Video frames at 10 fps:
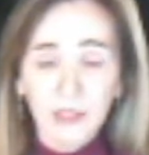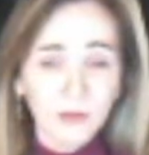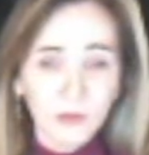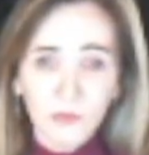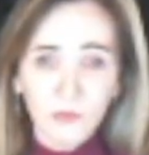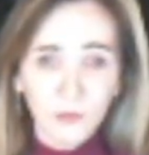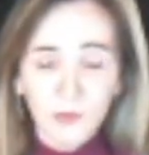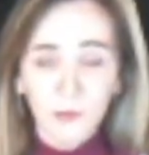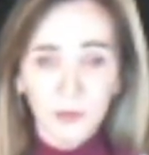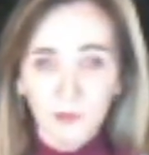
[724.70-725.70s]
to use
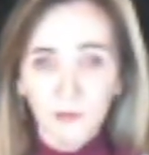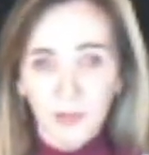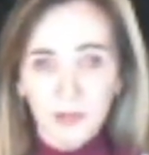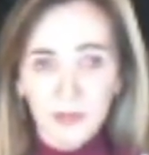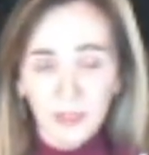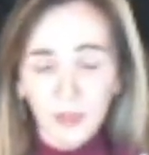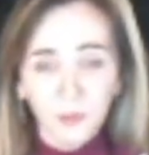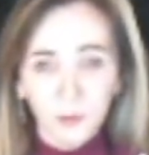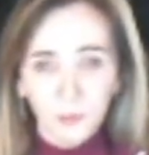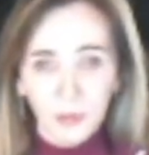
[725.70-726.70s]
fusible interfacing. It
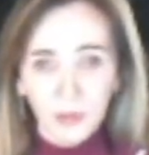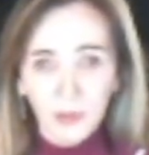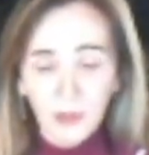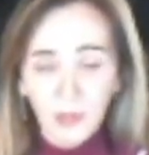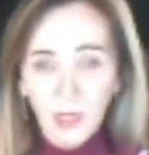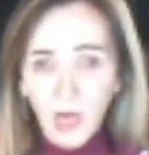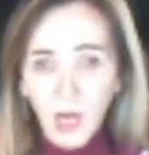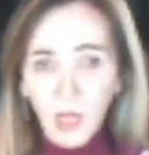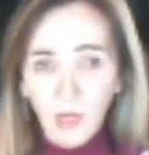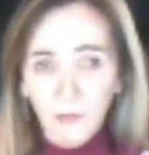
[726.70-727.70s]
would be.
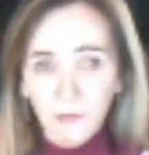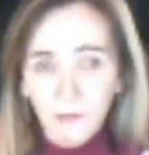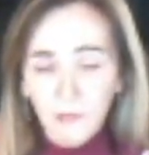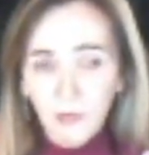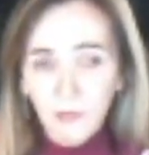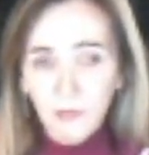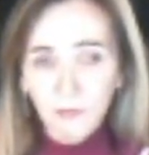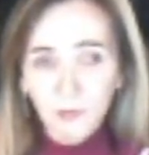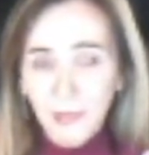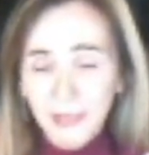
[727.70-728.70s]
If
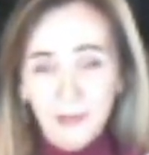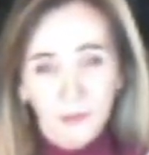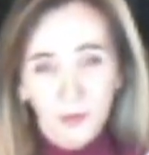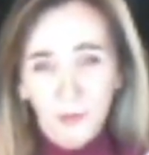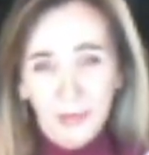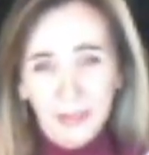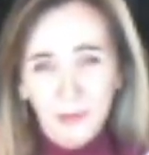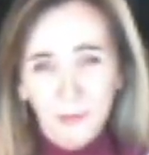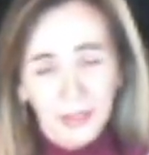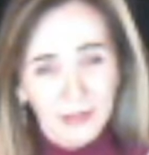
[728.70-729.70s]
you're making, are you
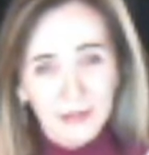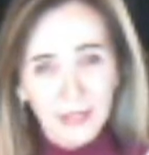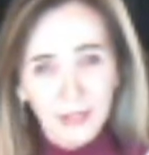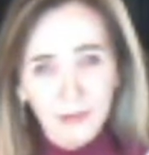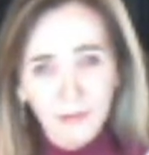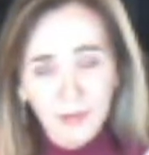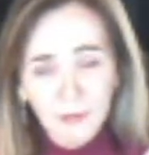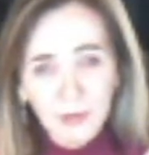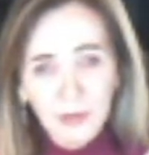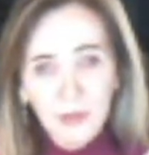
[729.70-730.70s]
making pants out of them?
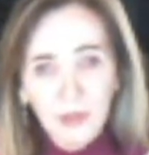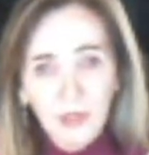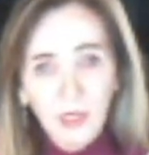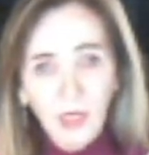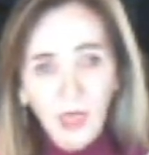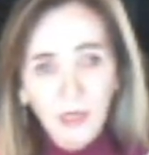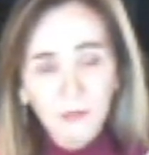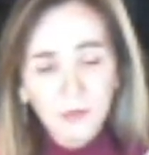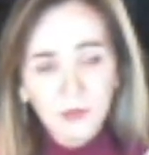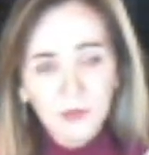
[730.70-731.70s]

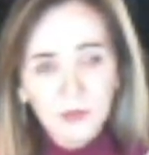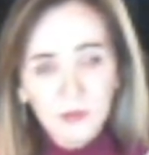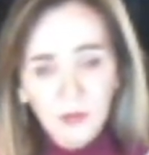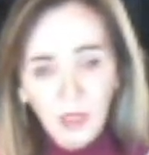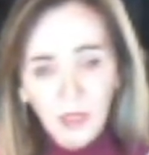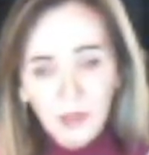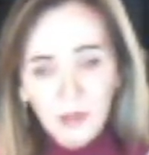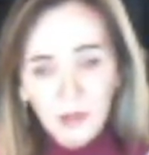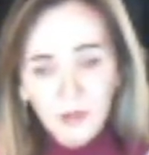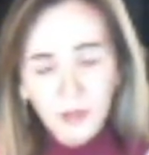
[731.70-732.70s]

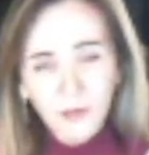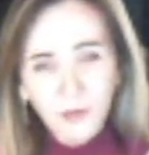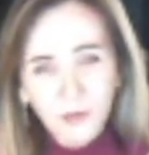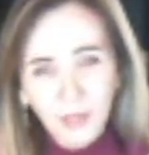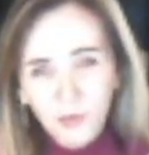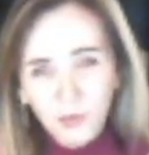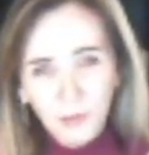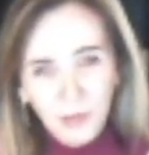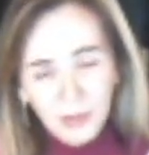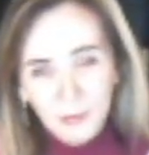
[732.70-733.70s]
You know, you've got your
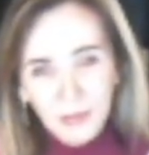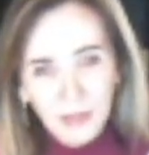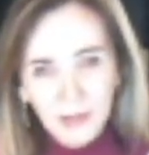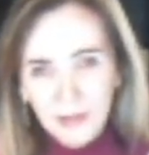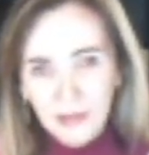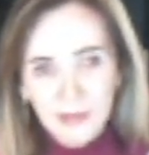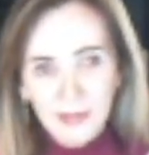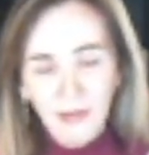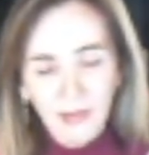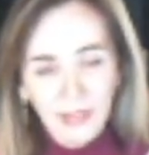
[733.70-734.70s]
body behind it. It's
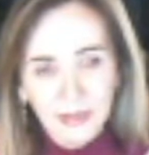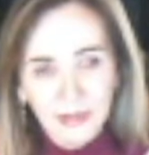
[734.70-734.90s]
not like